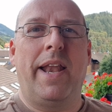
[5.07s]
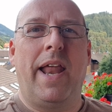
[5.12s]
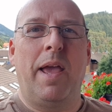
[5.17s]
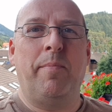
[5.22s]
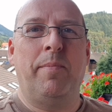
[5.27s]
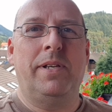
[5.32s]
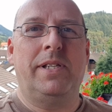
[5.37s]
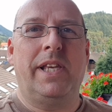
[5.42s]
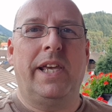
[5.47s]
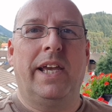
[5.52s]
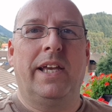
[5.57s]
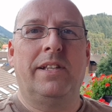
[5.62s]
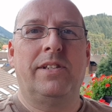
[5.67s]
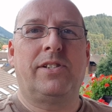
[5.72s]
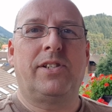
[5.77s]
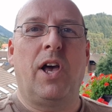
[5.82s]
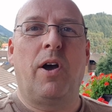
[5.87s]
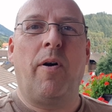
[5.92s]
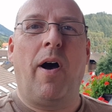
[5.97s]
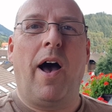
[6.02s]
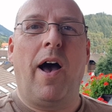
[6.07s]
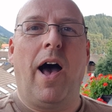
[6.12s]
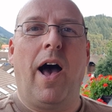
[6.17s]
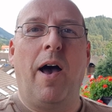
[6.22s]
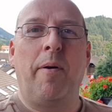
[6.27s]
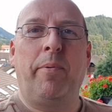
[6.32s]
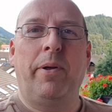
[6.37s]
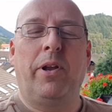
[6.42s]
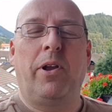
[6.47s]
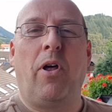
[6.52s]
name is Ian. So
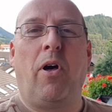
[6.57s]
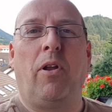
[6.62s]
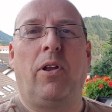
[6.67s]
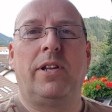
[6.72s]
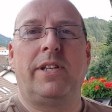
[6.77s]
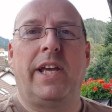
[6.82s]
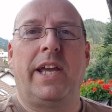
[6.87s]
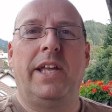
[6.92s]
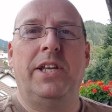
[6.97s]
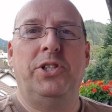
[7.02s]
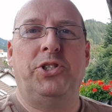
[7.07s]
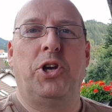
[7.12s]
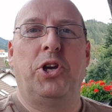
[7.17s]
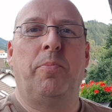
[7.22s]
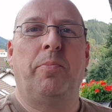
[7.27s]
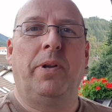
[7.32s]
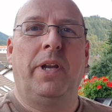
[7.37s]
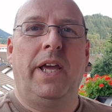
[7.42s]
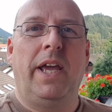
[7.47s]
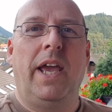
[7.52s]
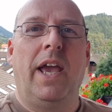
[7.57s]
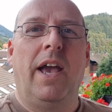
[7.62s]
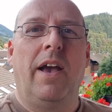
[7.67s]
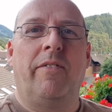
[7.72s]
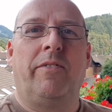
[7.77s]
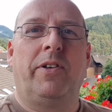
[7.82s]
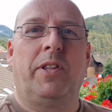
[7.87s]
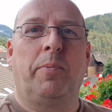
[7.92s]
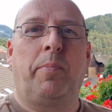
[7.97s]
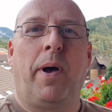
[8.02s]
I've been on holiday in Germany
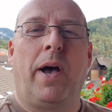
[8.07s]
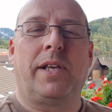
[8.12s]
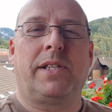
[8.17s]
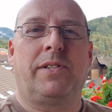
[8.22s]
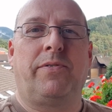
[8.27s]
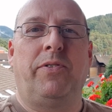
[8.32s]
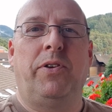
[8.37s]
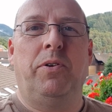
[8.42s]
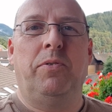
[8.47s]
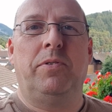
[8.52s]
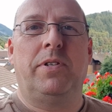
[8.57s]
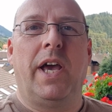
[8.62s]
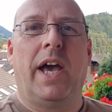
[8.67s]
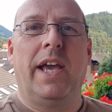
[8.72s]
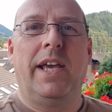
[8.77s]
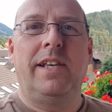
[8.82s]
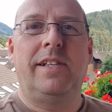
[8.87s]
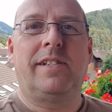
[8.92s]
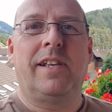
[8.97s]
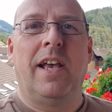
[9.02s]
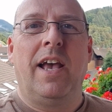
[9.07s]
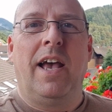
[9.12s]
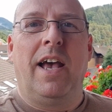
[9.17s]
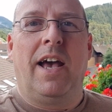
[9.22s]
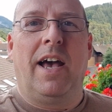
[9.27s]
for the past few days.